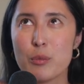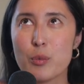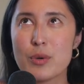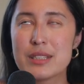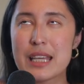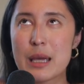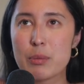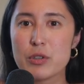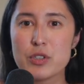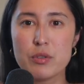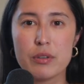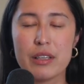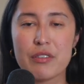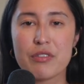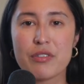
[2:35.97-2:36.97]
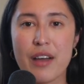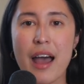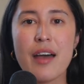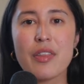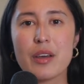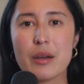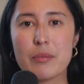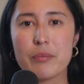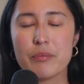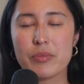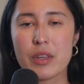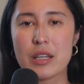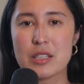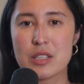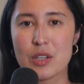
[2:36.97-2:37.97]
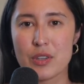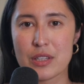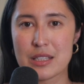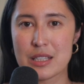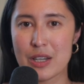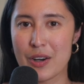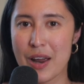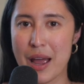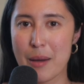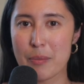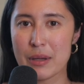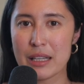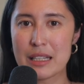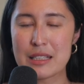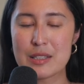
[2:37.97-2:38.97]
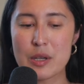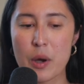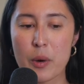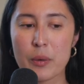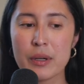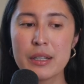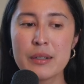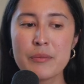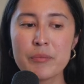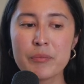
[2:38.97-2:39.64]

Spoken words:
was able to really fathom until this year happened. So